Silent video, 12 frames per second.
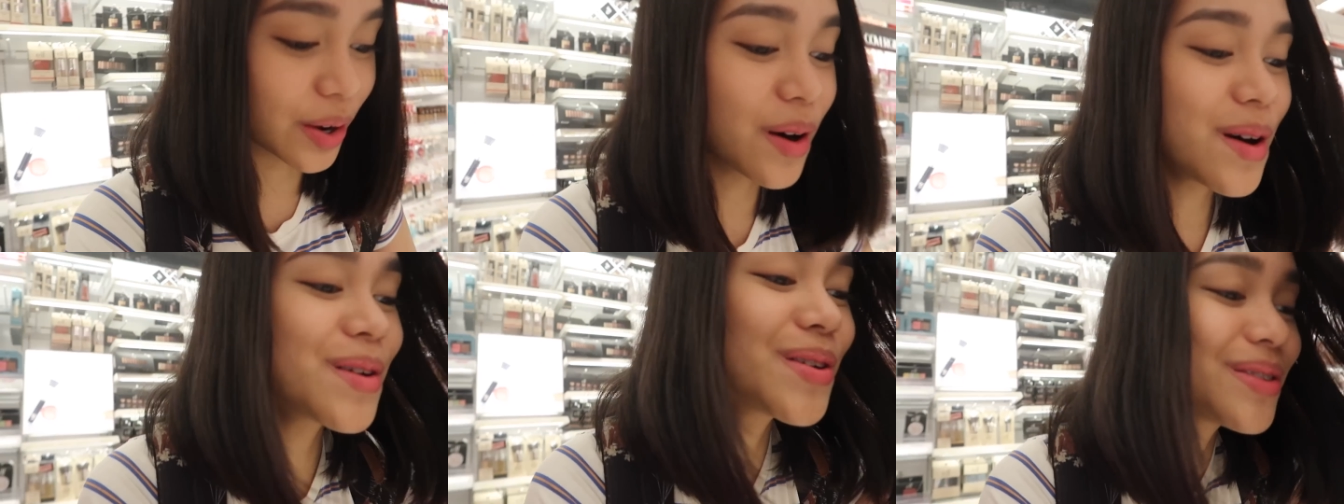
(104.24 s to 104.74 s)

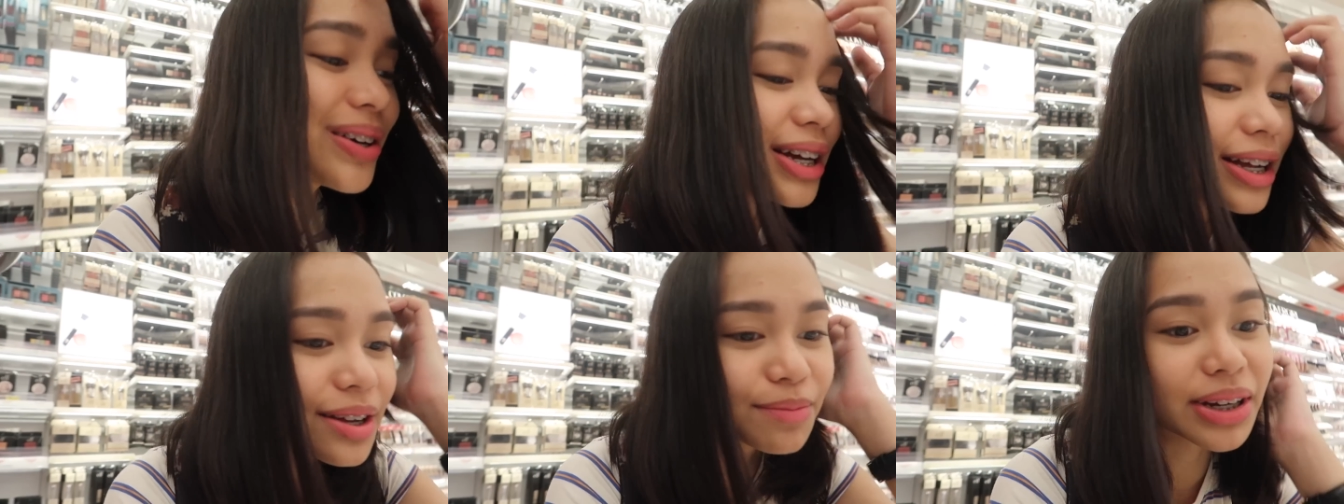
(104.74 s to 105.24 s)
go,
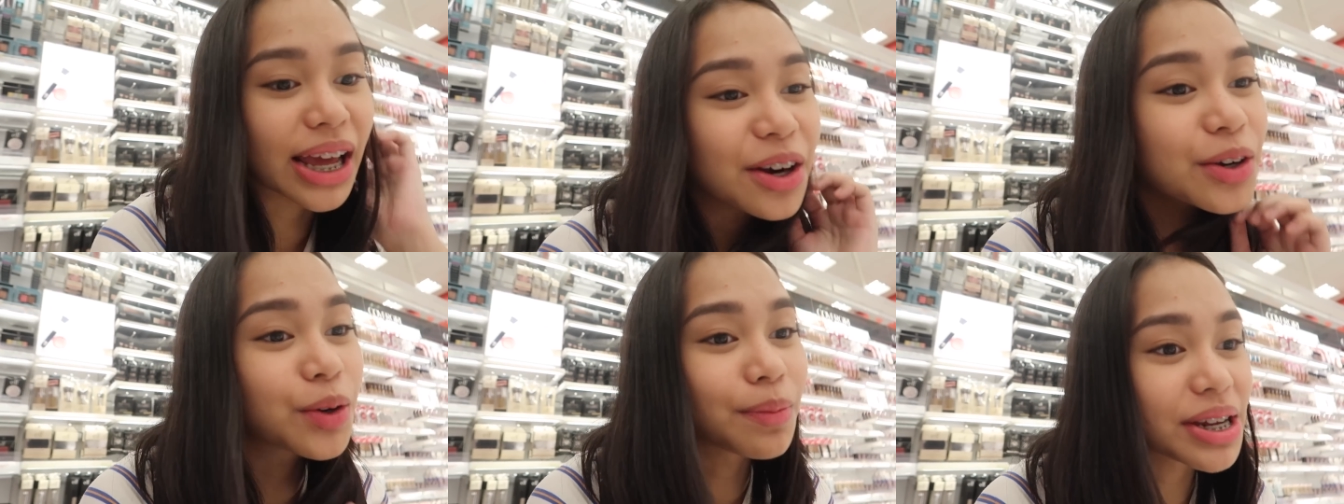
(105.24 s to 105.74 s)
but I
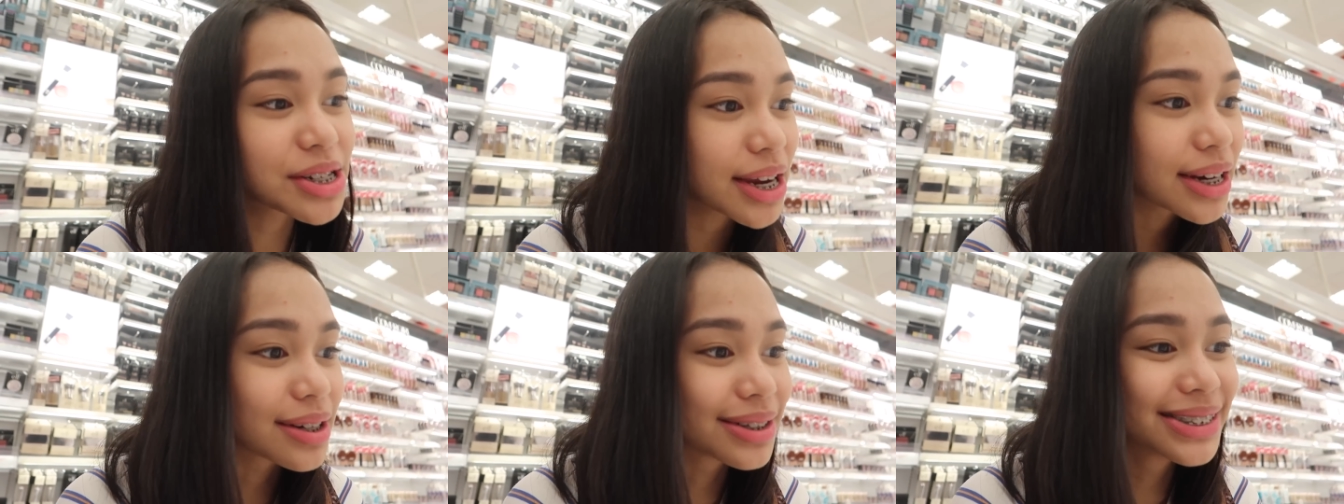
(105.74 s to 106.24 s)
don't know my
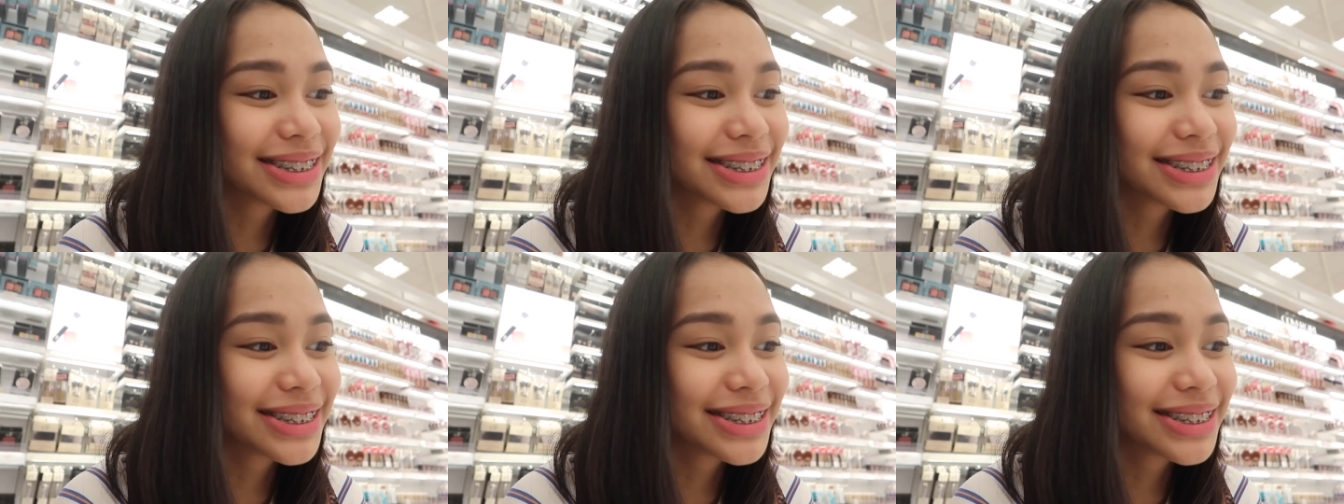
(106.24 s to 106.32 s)
shade.